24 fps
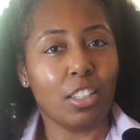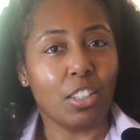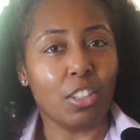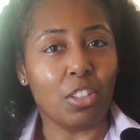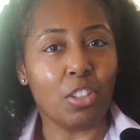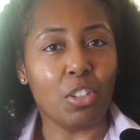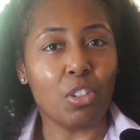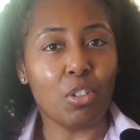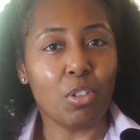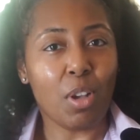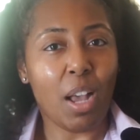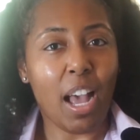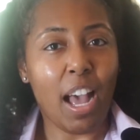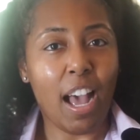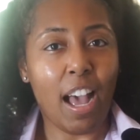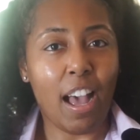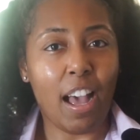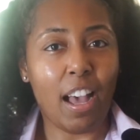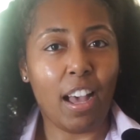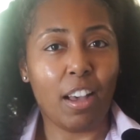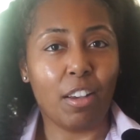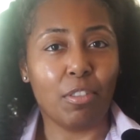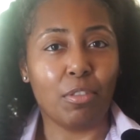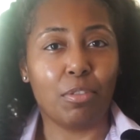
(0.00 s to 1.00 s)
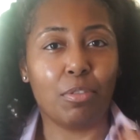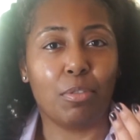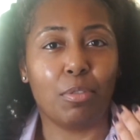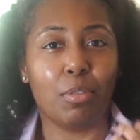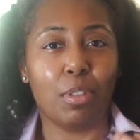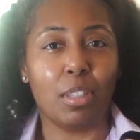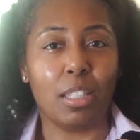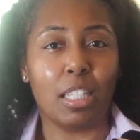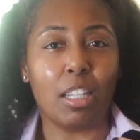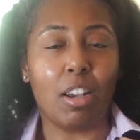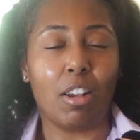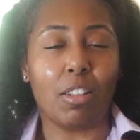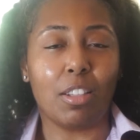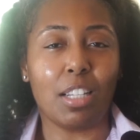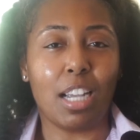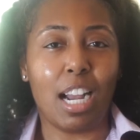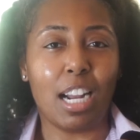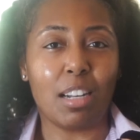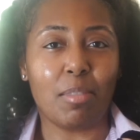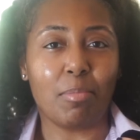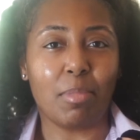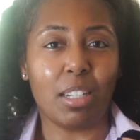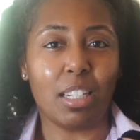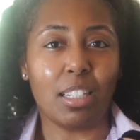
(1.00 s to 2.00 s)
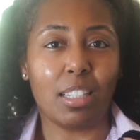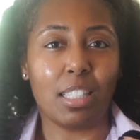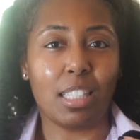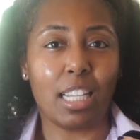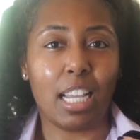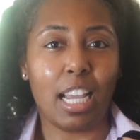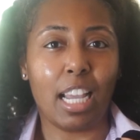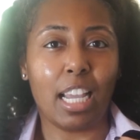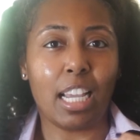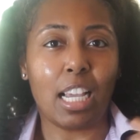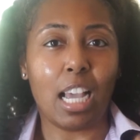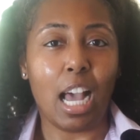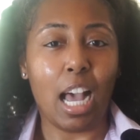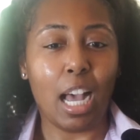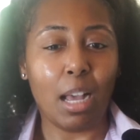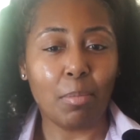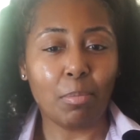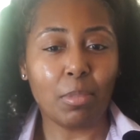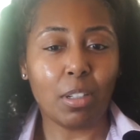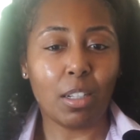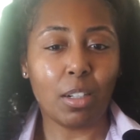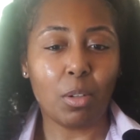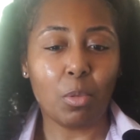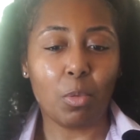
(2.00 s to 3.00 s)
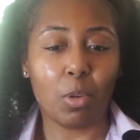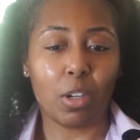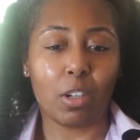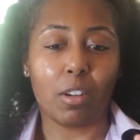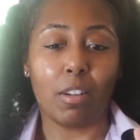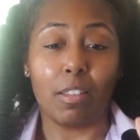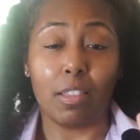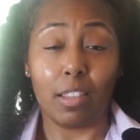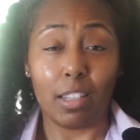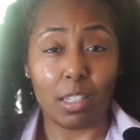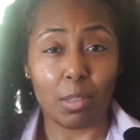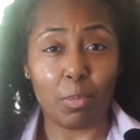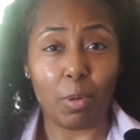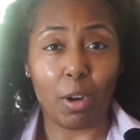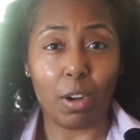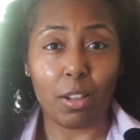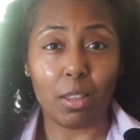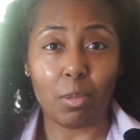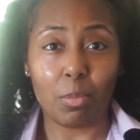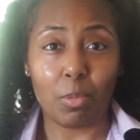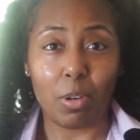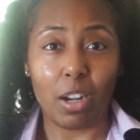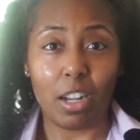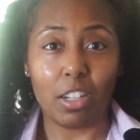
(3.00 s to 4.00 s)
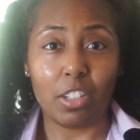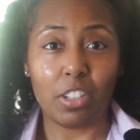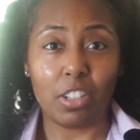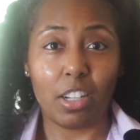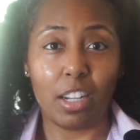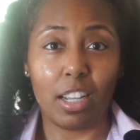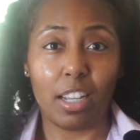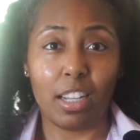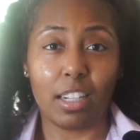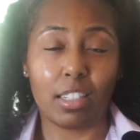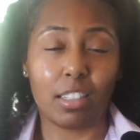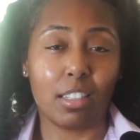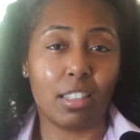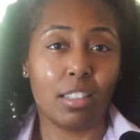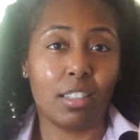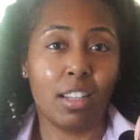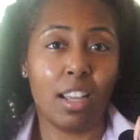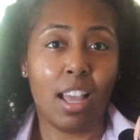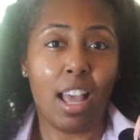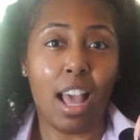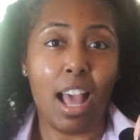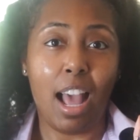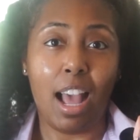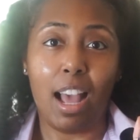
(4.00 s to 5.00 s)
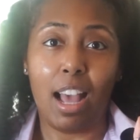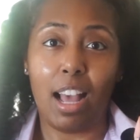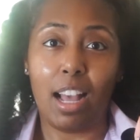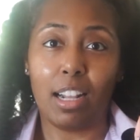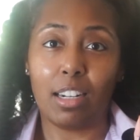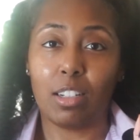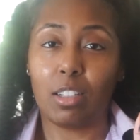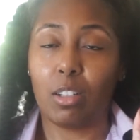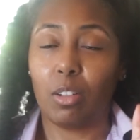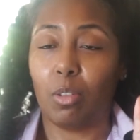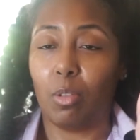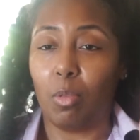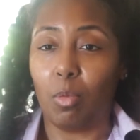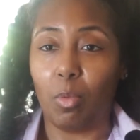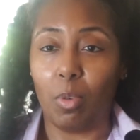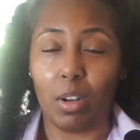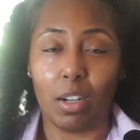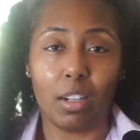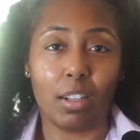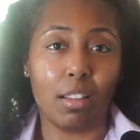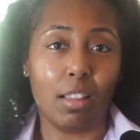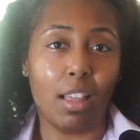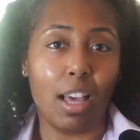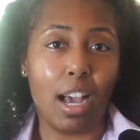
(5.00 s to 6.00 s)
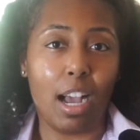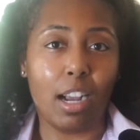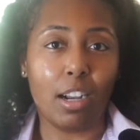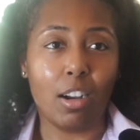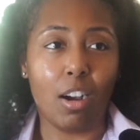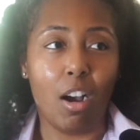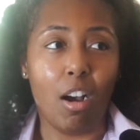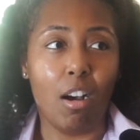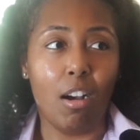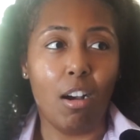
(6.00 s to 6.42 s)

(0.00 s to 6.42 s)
You have the autonomy to say, I'm going to work on this part of the project at 1 o'clock